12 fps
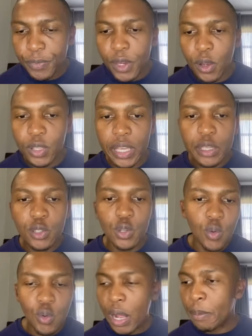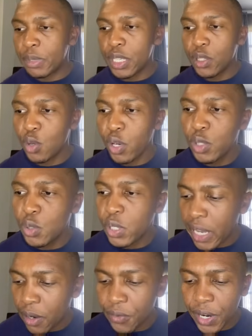Okay, so I'm just going to
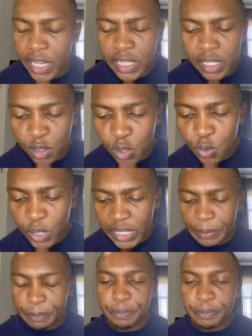delve right into it.